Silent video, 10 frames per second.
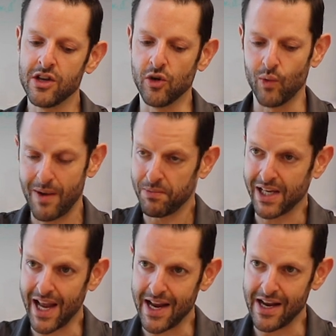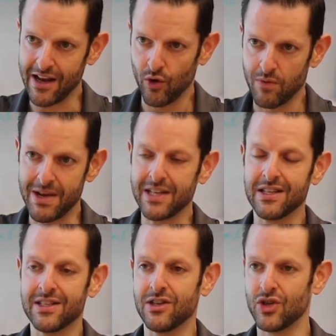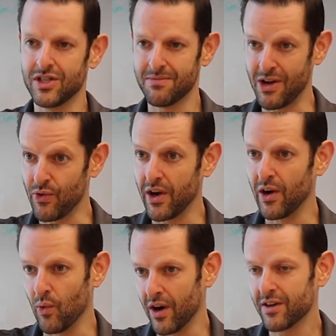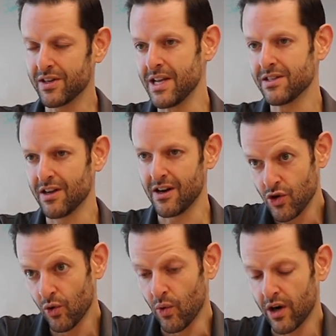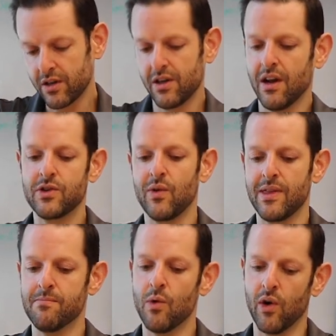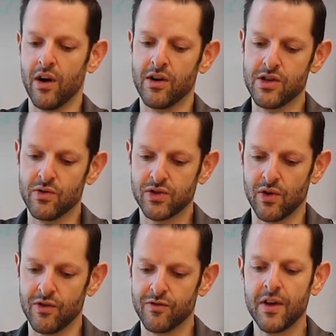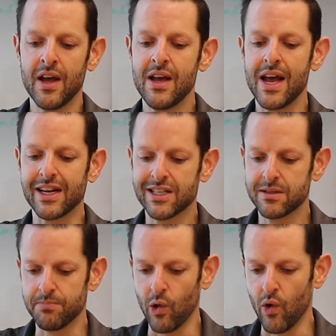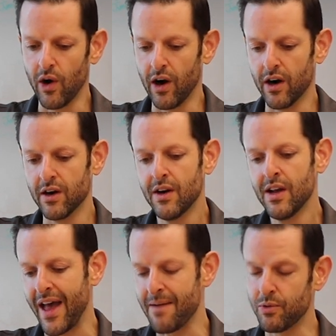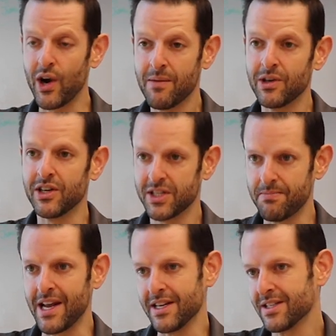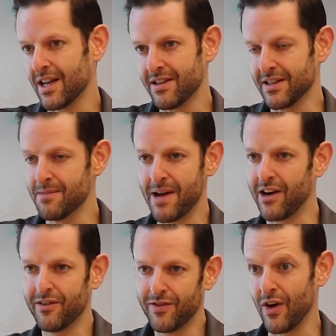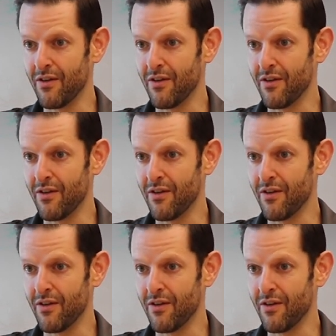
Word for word: you know replicate it or make decisions decisions about their work based on your work. so, and the more you sort of explore that parameter space, I think the better for